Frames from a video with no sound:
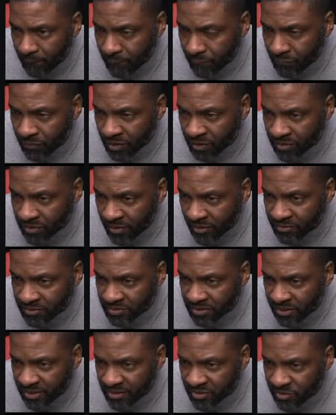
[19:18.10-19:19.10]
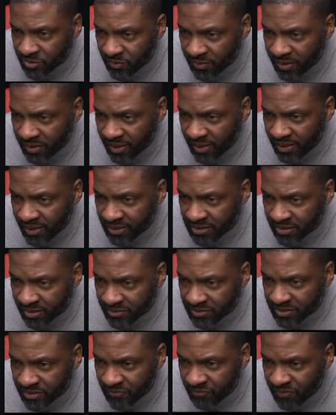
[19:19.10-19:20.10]
the 1328, that's
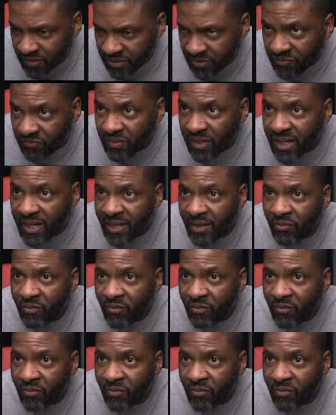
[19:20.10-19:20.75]
1355.